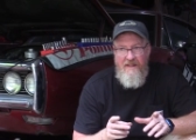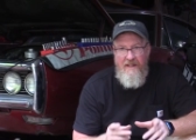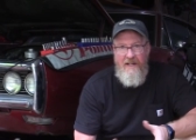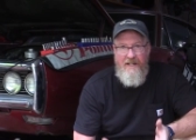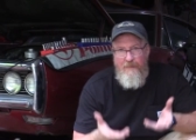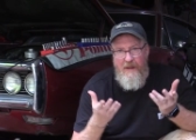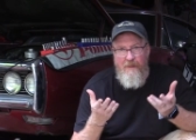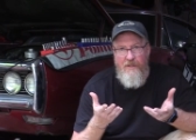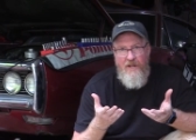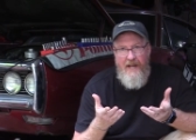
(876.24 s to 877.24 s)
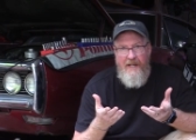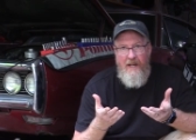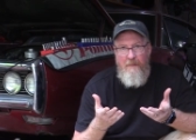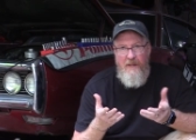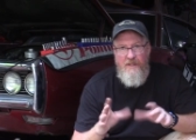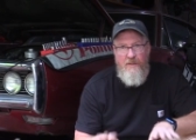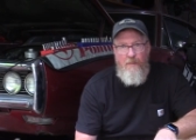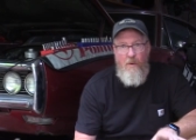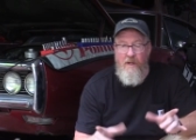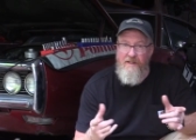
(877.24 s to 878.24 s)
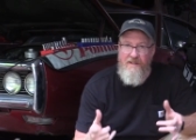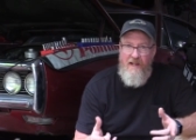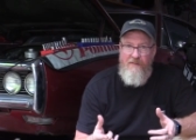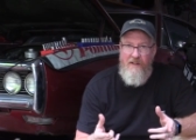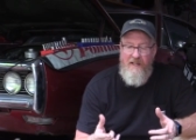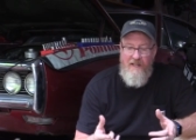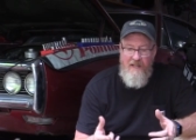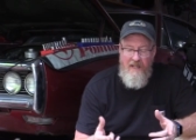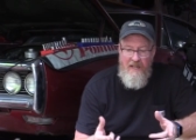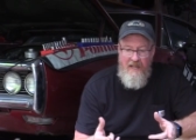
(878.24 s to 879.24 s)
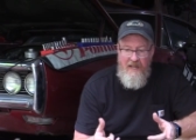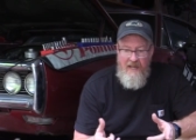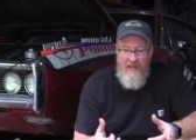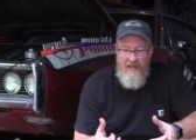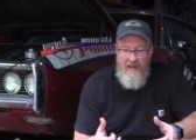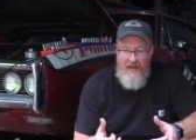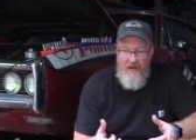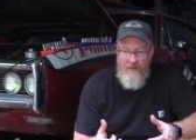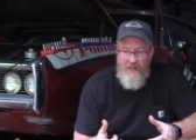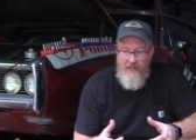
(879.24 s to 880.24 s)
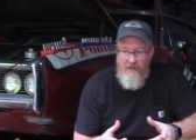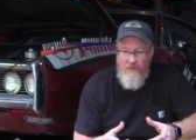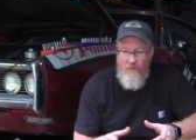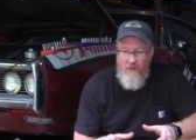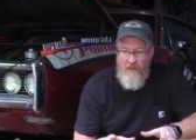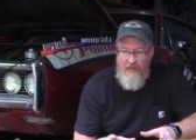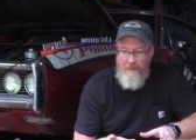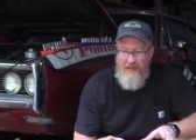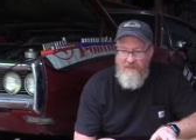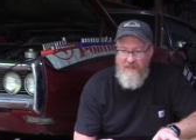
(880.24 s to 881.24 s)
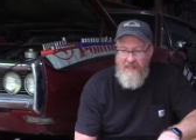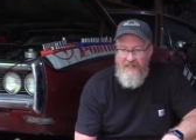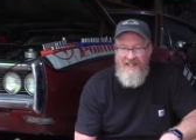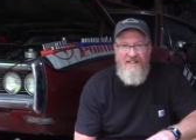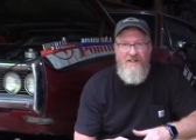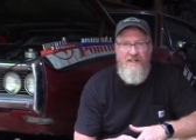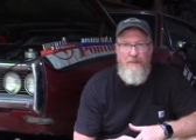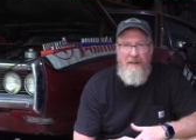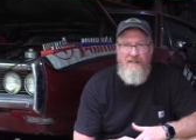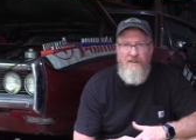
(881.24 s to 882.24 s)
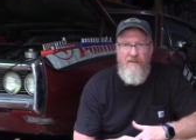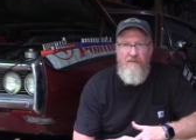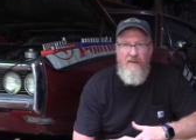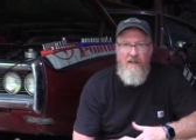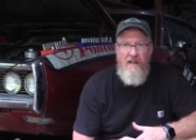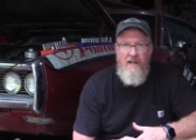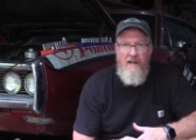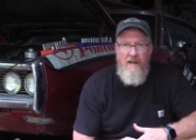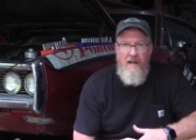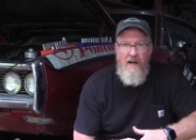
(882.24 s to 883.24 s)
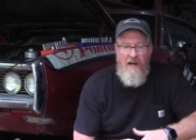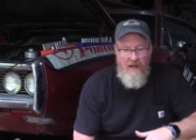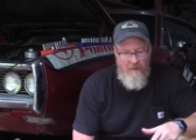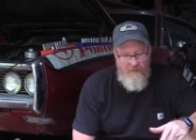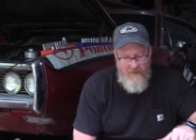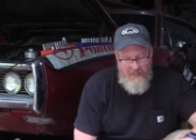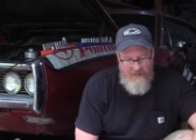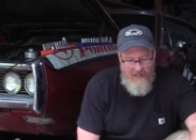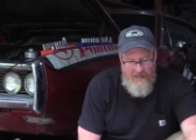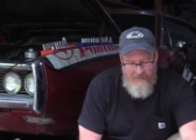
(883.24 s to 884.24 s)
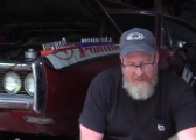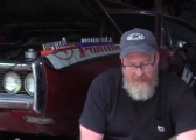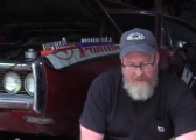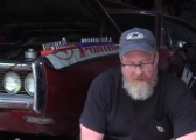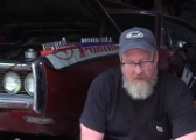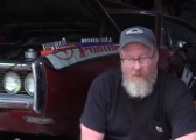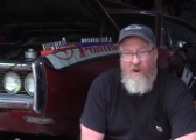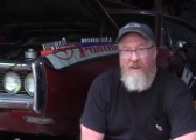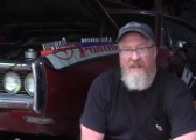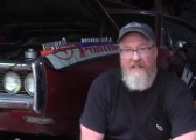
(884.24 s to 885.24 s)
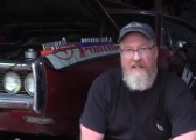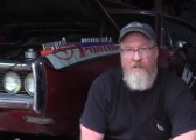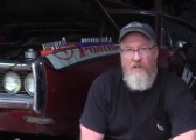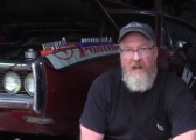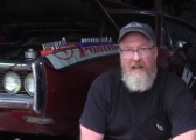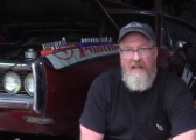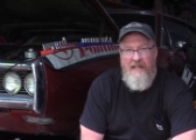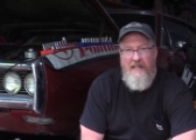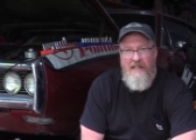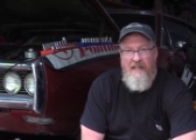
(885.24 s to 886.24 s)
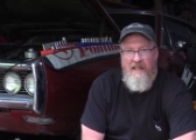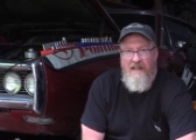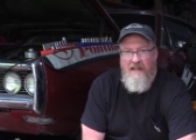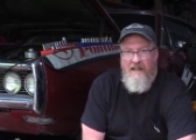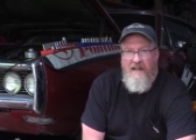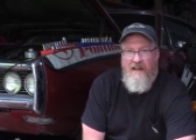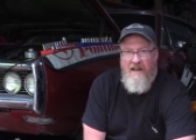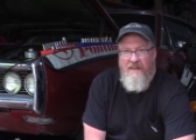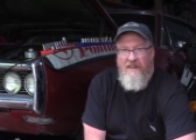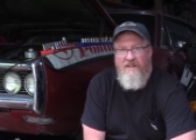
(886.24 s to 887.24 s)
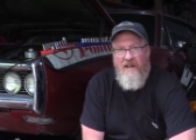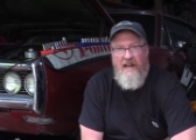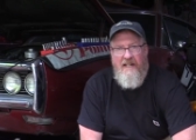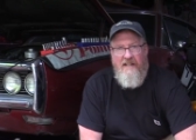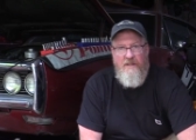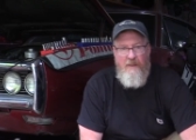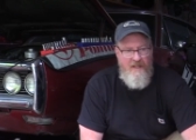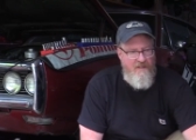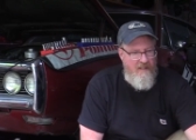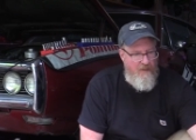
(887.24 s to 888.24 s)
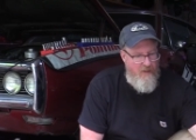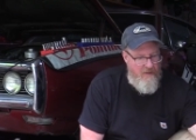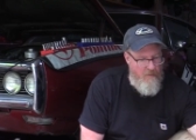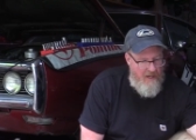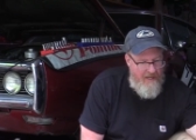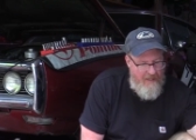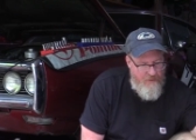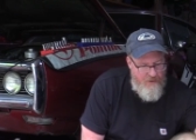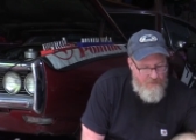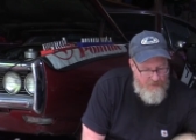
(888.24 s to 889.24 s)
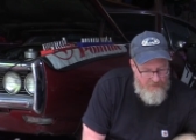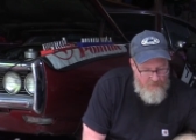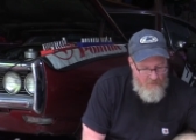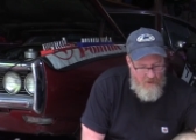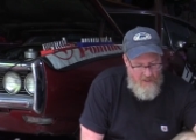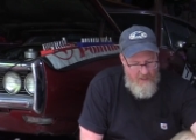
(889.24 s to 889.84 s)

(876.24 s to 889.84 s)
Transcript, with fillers: you need to be able to jack it up and support it safely. Now, here's where I basically it gets expensive. Um, you need to have a decent quality jack. The jack is basically what, what allows you to